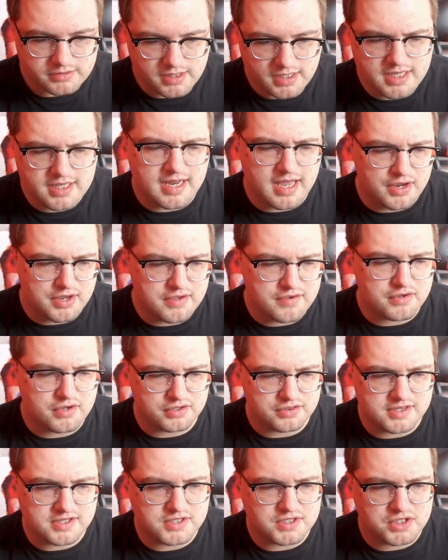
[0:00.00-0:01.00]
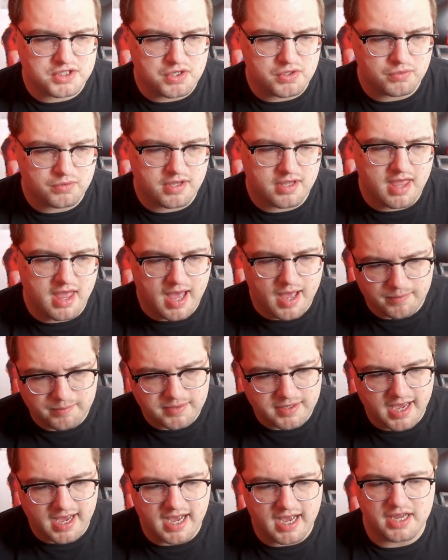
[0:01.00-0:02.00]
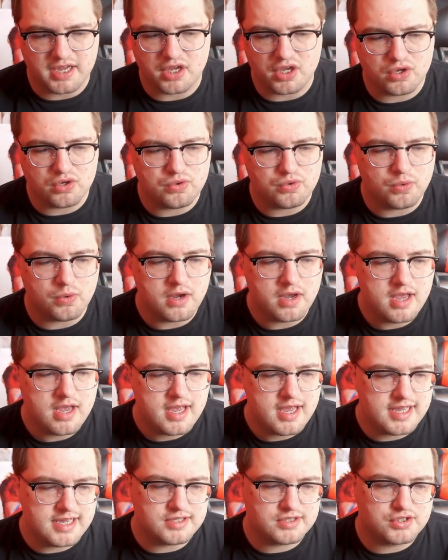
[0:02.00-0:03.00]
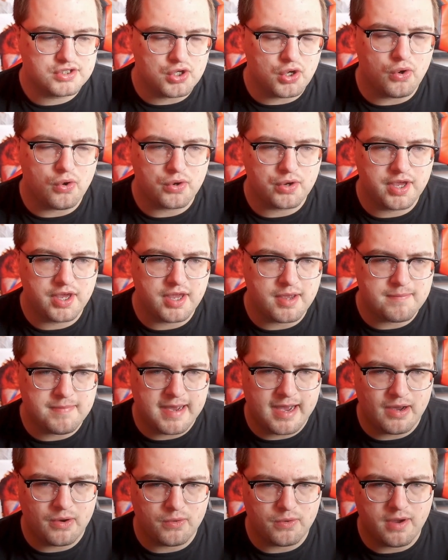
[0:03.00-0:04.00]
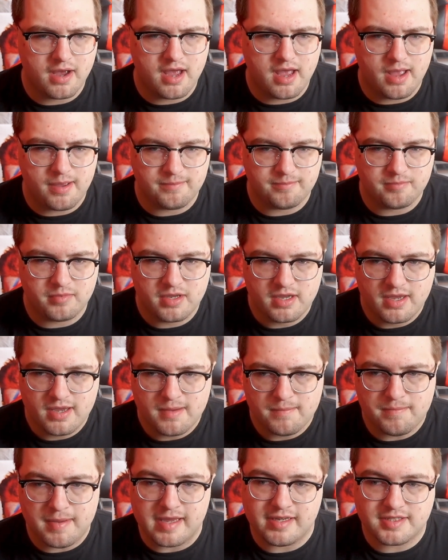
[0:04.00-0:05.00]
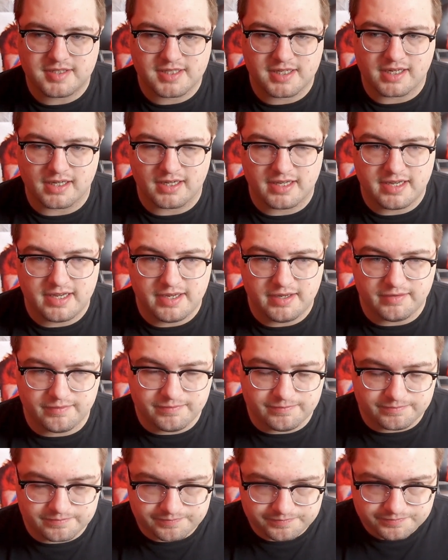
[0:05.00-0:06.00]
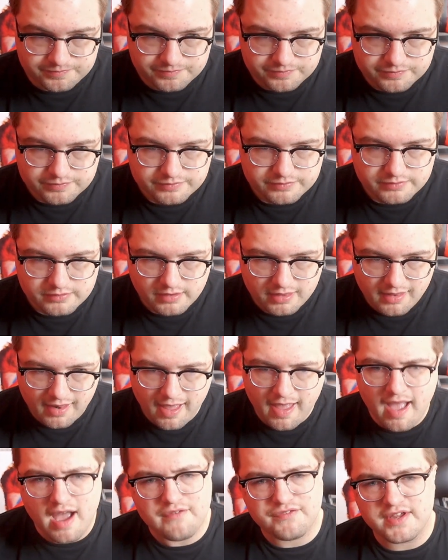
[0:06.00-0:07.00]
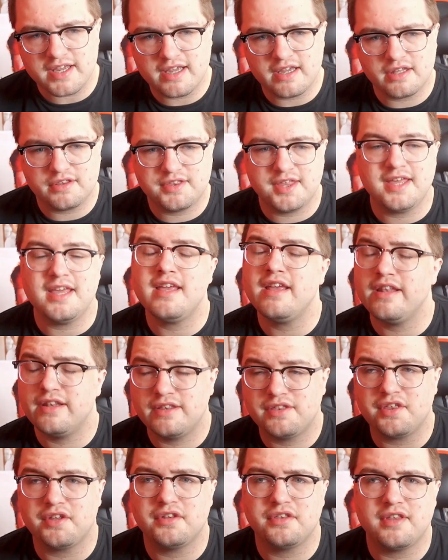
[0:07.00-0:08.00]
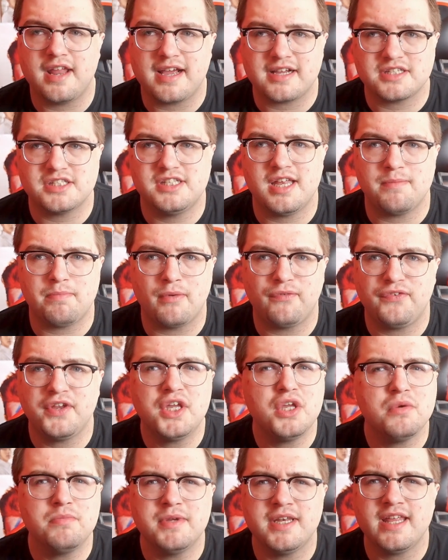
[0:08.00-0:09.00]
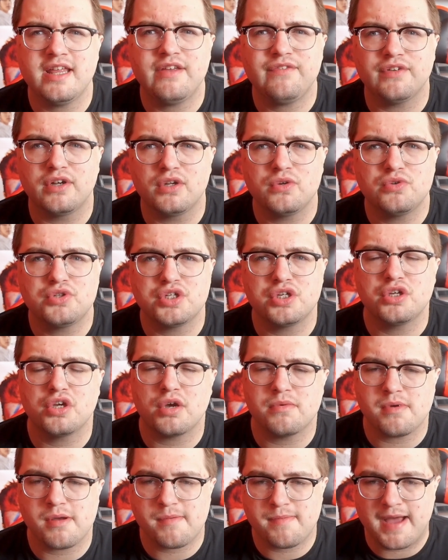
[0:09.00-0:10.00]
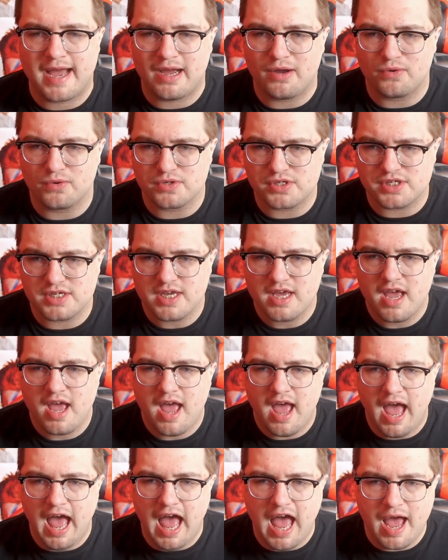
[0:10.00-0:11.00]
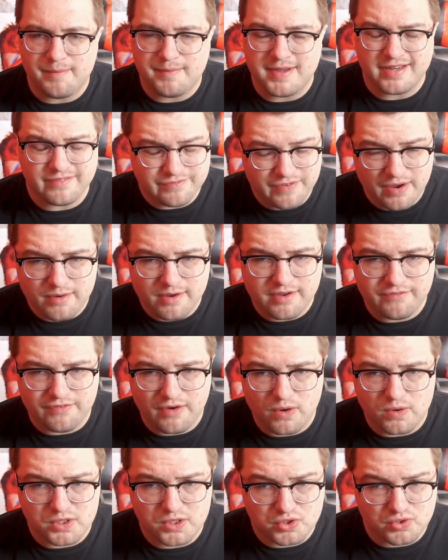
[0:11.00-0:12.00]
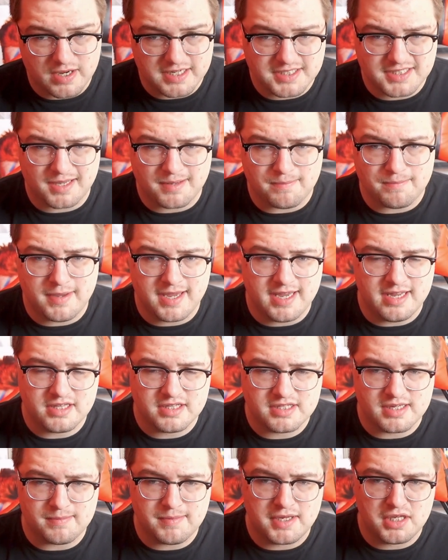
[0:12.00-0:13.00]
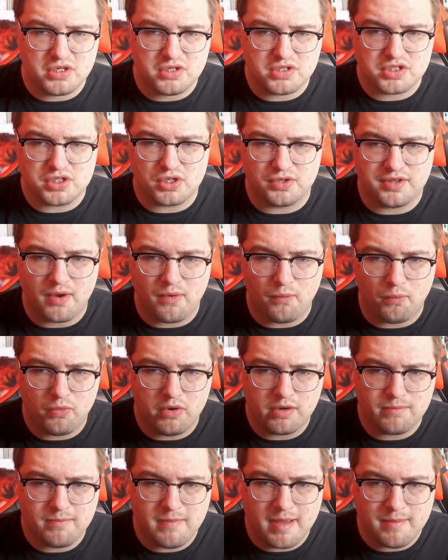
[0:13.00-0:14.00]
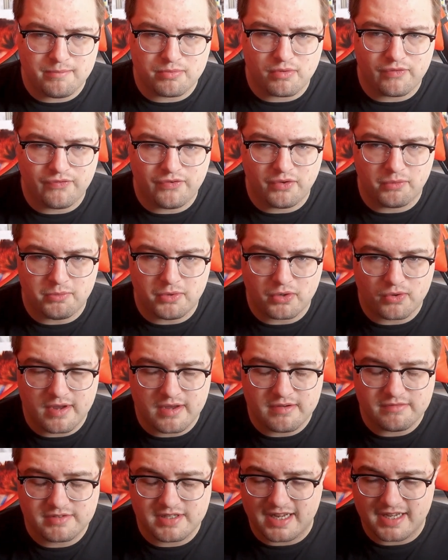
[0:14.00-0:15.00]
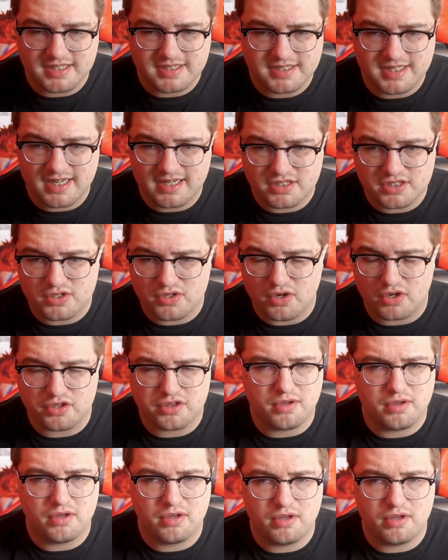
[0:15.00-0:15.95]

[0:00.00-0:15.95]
and now you've got this new guy who is talking about basically having the next step of human evolution come about in very, very drastic means. I mean, you saw that one member of Fillmore Graves. Like I said, it's not